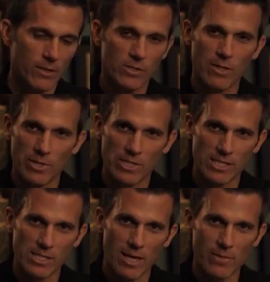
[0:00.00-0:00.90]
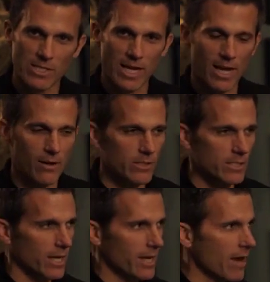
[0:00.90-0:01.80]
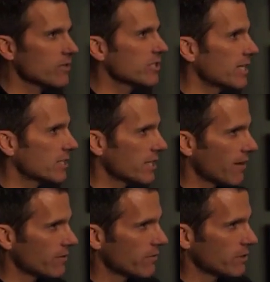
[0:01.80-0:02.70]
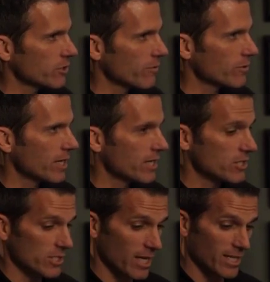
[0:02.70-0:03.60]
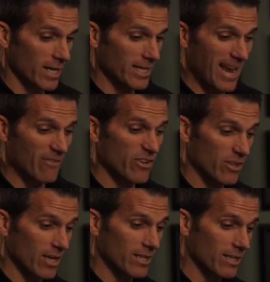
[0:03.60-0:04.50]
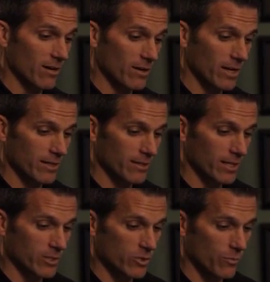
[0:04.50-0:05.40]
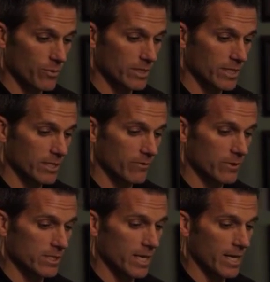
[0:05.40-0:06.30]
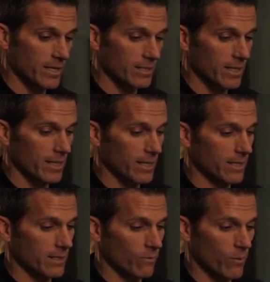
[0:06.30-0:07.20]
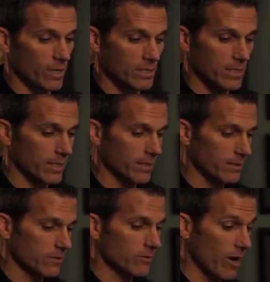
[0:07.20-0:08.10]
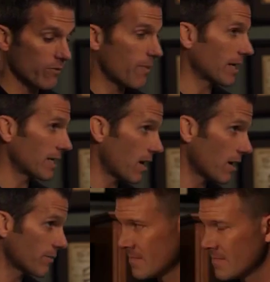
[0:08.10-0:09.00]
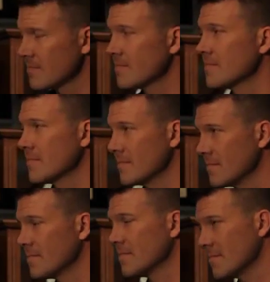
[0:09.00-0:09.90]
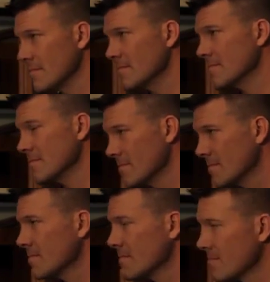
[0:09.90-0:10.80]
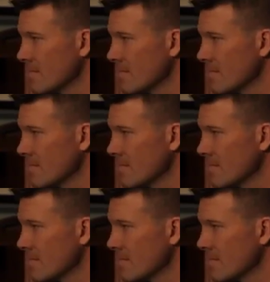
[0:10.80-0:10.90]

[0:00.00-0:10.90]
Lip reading: Now, as simple as that statement sounds, every state's going to have different interpretations on everything in there. They'll interpret a difference on what grave bodily harm is. They'll interpret a difference on what it means to